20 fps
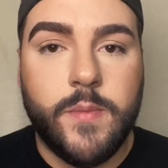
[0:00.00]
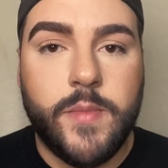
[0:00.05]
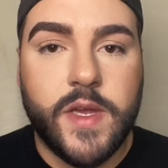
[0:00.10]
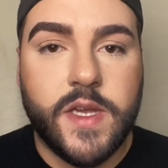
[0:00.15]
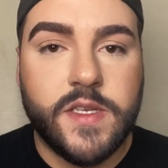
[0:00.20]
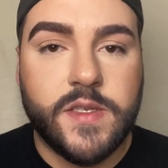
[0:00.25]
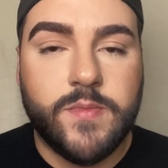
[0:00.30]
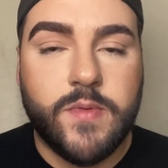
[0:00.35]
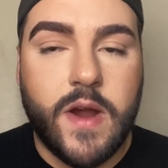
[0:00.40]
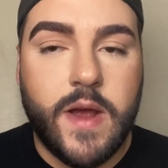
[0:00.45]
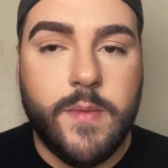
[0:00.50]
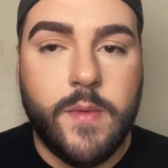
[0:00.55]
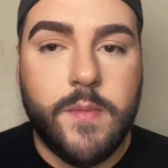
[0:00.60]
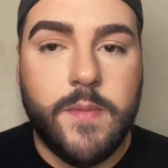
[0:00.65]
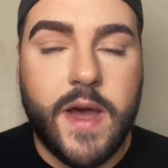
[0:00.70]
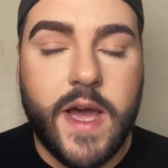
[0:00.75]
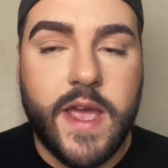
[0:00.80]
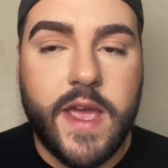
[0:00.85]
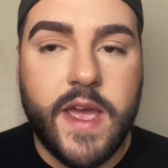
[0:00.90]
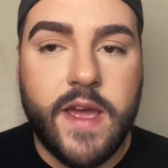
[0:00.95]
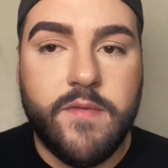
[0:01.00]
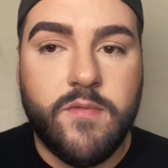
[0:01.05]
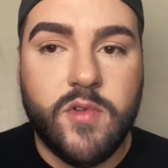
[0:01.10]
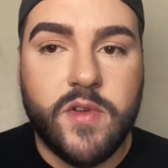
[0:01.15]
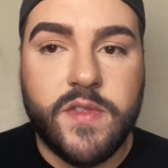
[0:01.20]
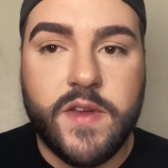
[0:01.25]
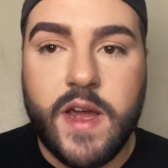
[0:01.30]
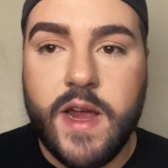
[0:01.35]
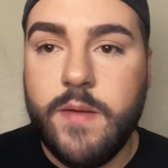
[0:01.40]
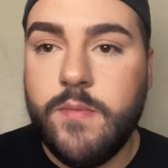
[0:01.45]
biggest problem I have
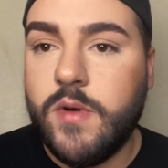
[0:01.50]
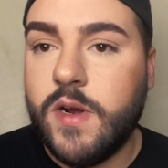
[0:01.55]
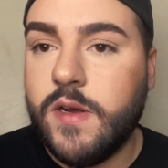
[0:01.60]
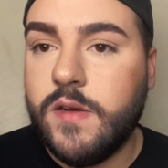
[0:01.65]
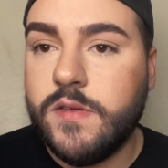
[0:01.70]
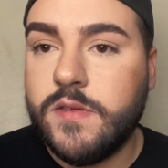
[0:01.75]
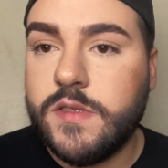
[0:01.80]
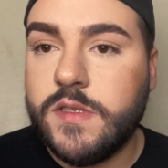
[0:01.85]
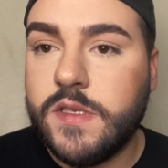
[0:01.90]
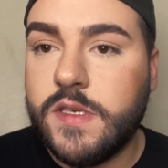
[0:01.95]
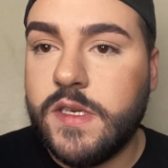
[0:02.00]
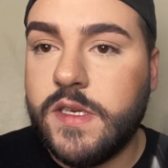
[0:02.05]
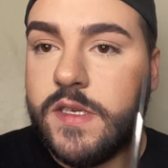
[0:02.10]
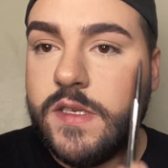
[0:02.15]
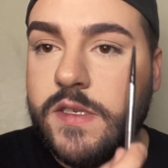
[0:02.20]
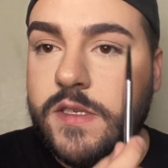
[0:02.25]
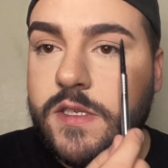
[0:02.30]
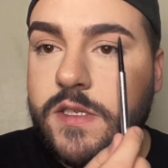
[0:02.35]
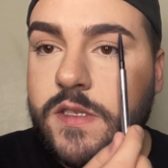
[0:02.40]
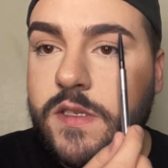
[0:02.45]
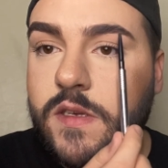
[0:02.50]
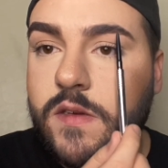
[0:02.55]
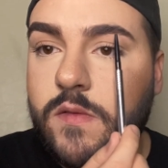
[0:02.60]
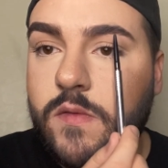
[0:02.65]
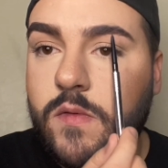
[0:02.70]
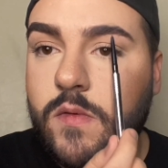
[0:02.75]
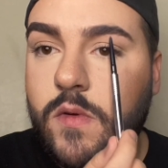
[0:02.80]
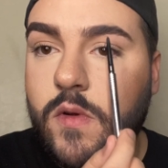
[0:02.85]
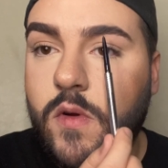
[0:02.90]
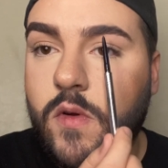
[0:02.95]
with eyebrows is
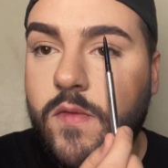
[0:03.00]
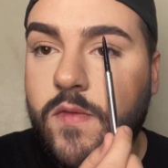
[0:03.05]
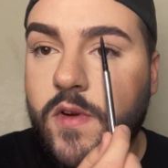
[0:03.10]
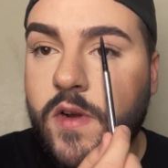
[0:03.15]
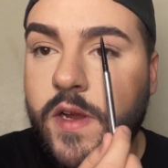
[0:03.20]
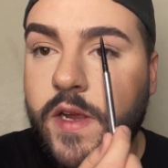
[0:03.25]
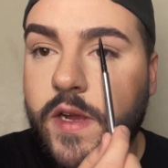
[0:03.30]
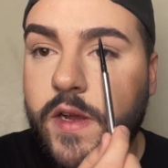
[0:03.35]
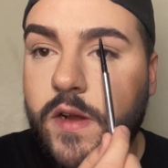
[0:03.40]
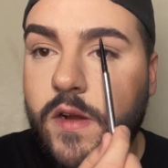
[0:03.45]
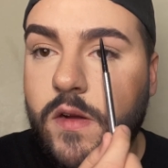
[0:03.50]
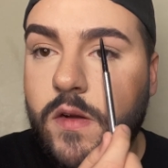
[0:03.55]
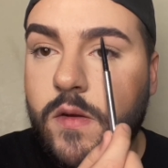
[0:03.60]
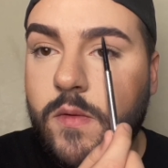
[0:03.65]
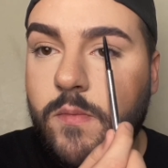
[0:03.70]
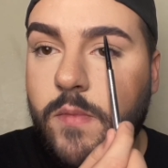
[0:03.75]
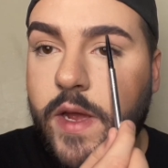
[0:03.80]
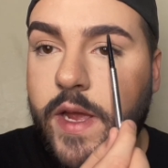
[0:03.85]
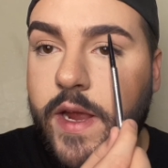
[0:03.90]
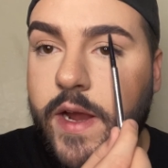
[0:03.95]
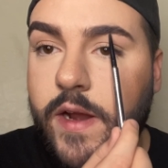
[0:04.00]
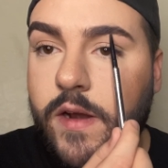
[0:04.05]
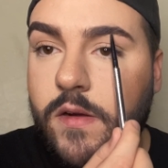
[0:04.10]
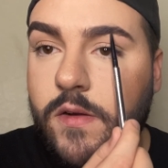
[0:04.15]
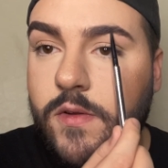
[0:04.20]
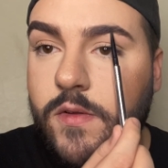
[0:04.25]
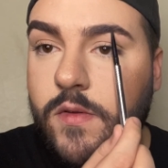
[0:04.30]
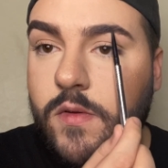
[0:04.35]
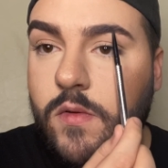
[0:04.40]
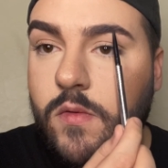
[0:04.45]
over here my
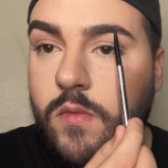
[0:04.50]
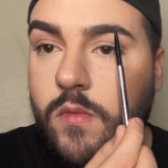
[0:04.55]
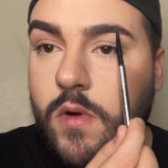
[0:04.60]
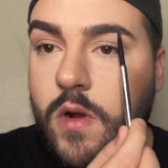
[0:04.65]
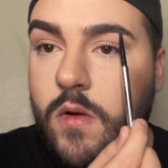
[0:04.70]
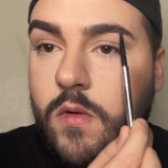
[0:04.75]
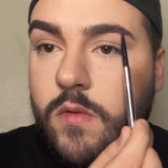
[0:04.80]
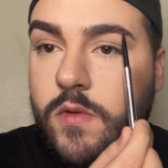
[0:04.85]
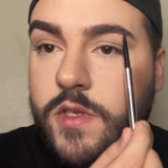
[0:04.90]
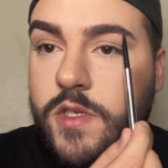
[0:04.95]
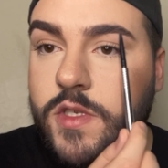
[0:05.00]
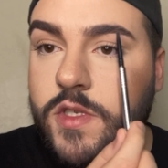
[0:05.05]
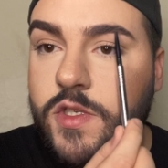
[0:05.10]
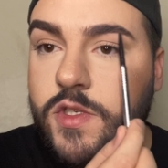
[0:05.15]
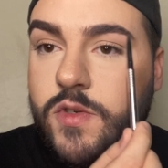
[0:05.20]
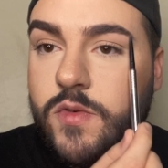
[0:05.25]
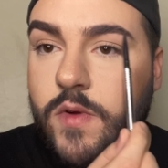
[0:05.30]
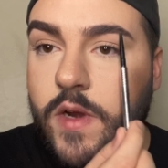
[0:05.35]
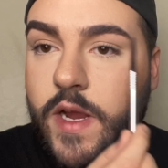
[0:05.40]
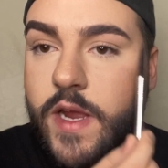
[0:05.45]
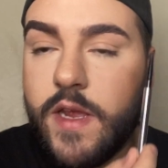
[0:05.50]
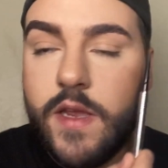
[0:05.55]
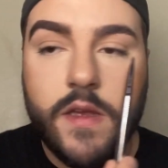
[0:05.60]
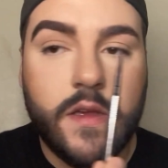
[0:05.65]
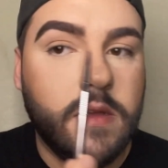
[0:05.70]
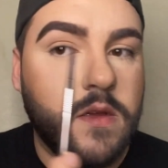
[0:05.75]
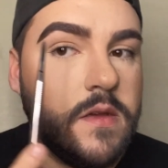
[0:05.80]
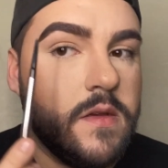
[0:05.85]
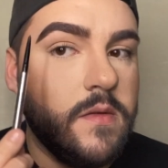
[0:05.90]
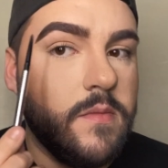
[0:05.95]
hairs grow straight,
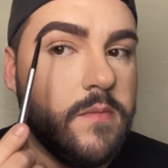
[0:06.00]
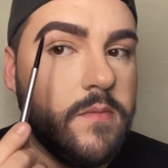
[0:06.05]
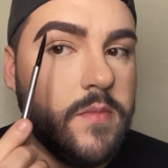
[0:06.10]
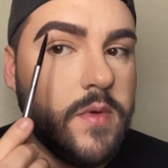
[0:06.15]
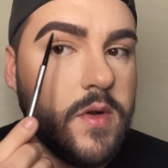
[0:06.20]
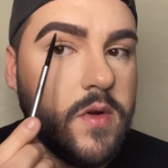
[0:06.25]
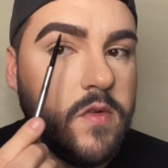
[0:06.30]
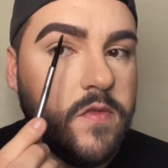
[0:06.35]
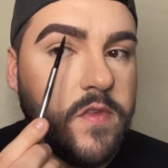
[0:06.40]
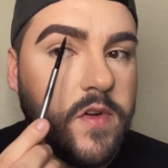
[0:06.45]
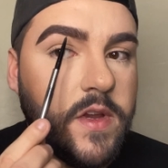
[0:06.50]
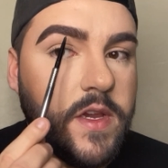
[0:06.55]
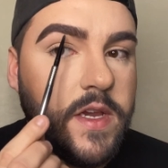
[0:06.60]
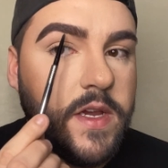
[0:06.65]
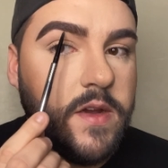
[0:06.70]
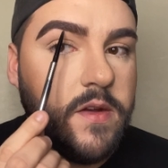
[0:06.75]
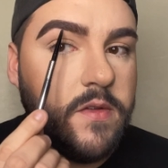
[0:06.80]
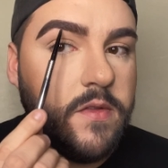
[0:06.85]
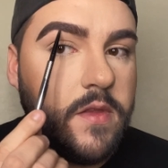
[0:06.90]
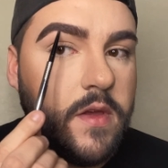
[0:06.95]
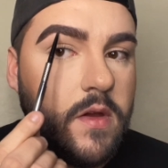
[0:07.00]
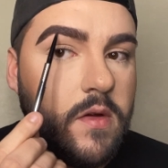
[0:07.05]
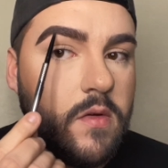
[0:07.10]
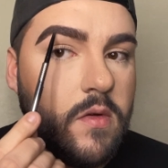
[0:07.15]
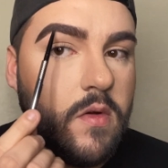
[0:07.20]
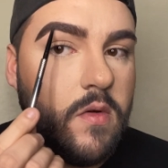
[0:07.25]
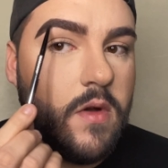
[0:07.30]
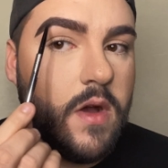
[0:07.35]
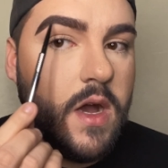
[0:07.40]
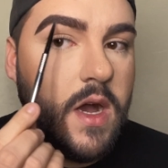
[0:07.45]
but over here they
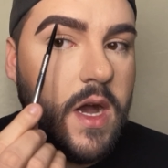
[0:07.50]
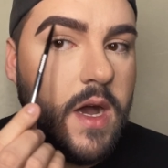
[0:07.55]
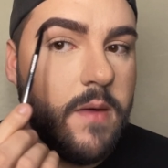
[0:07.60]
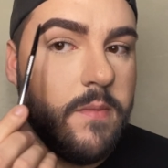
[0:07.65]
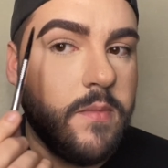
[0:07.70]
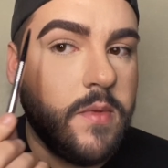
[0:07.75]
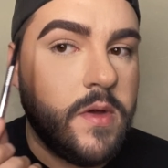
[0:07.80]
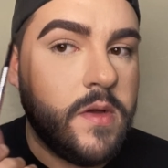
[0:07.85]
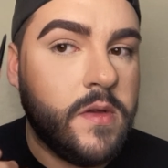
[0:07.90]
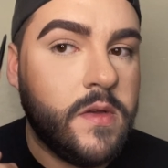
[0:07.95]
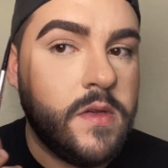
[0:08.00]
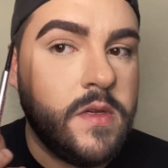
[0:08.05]
grow up.